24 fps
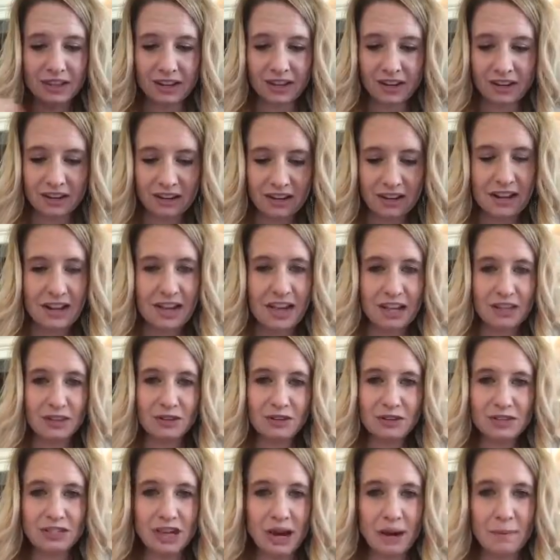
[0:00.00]
there and
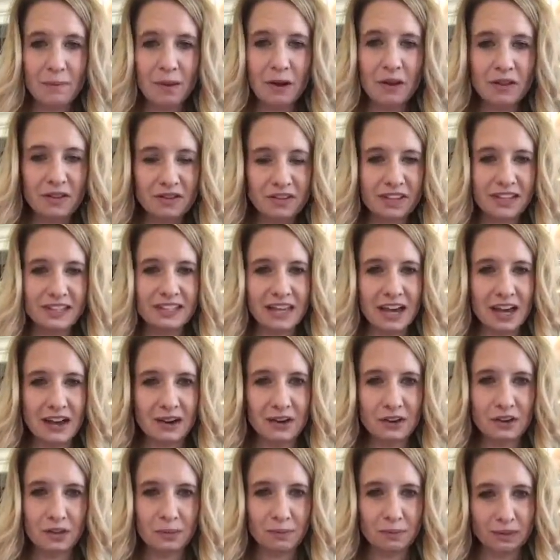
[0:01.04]
you dump all of these out
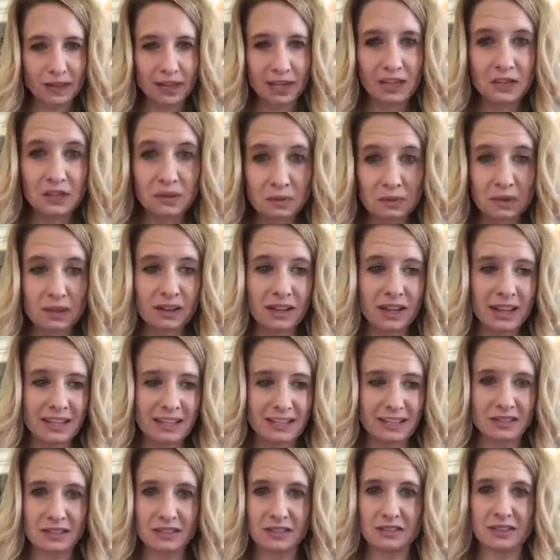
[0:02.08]
on your plate, you
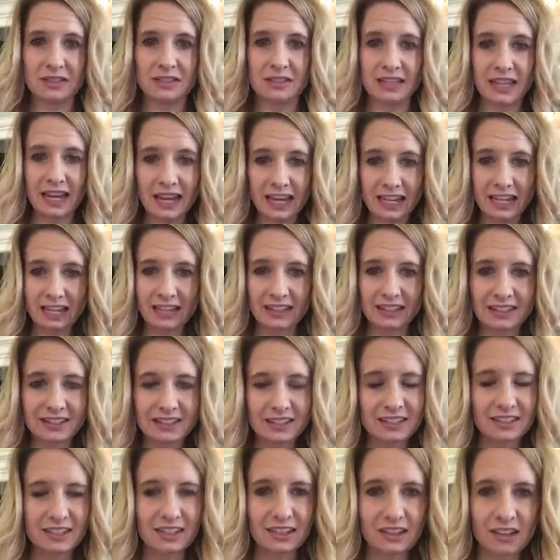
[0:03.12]
realize, dang, this
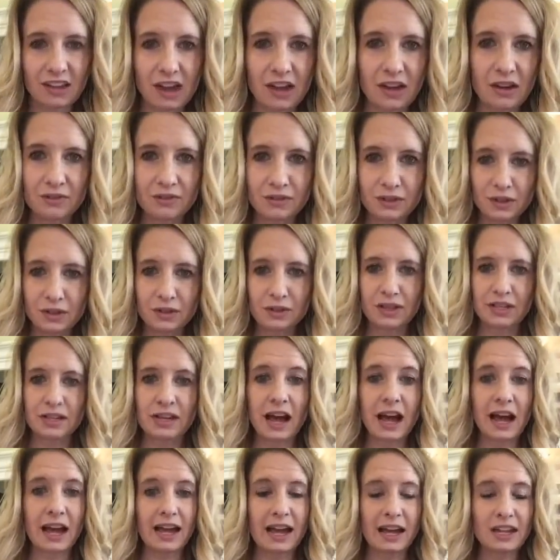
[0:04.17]
is a lot of food, and
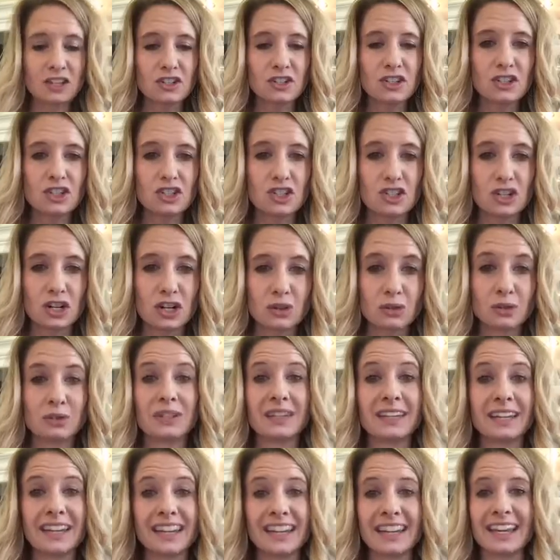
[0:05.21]
I actually struggle
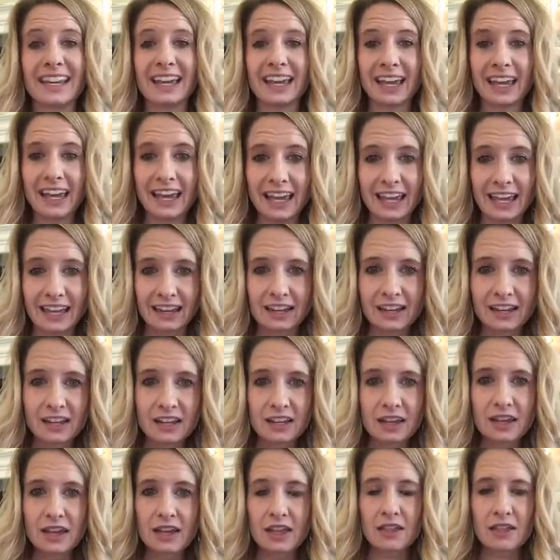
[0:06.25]
getting in
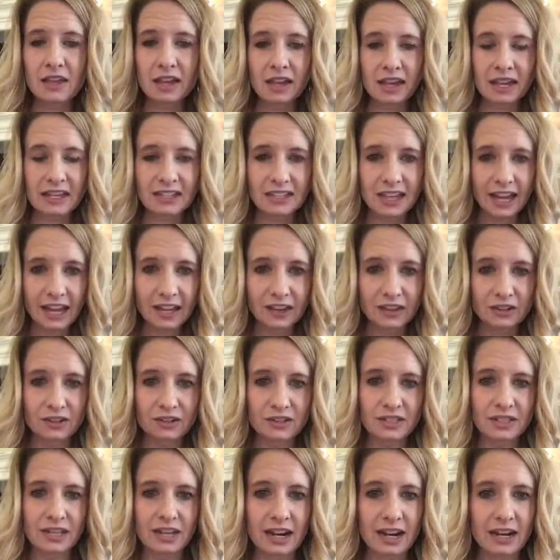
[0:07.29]
the
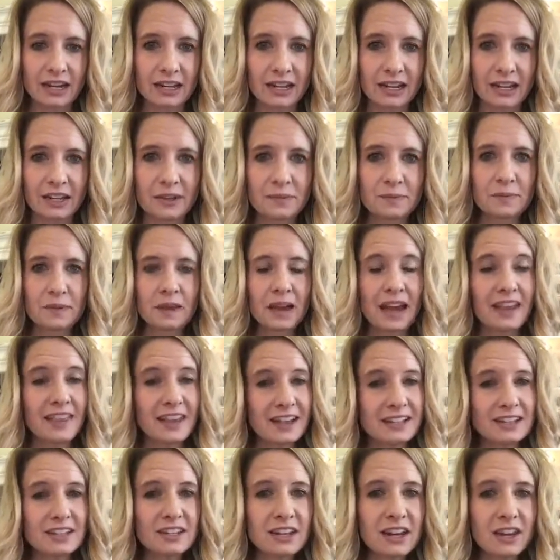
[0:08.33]
containers that I need. And
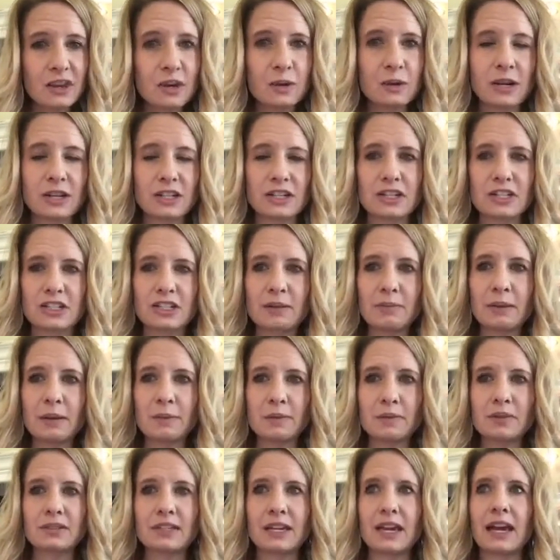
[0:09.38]
that's another question. Some
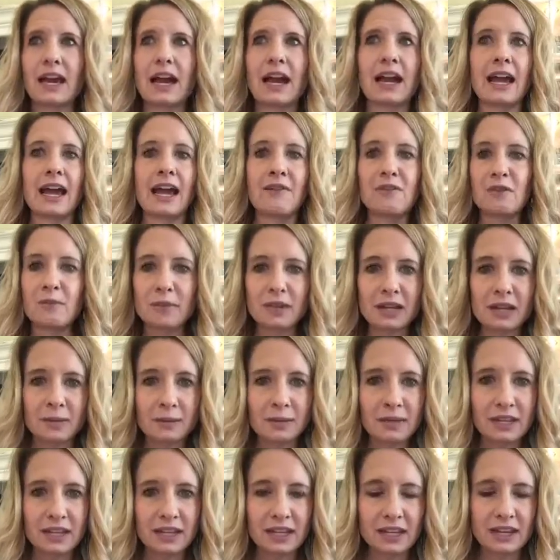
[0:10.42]
people say, I haven't been
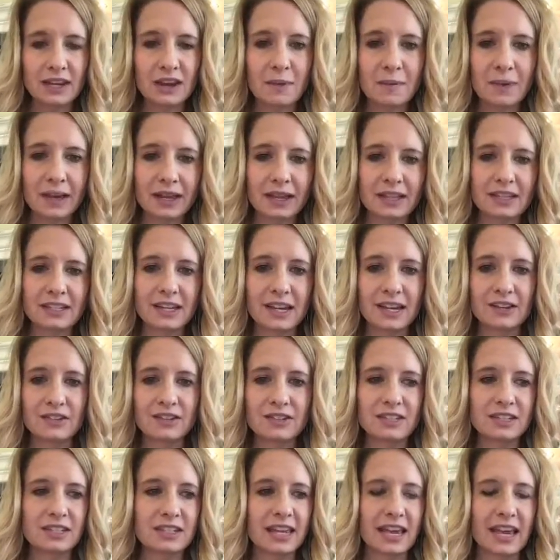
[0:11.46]
able to get in all my
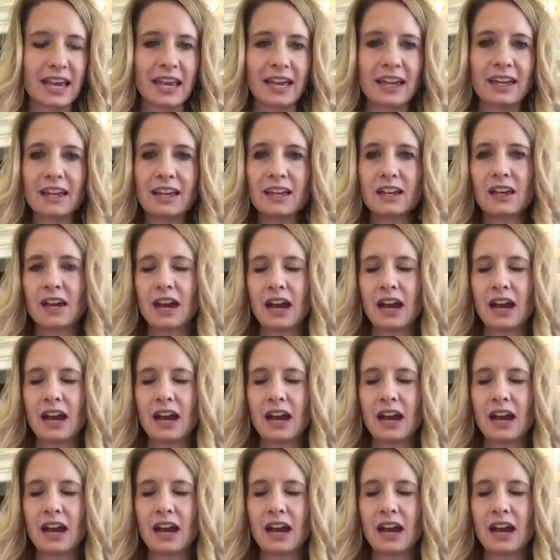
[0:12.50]
containers today.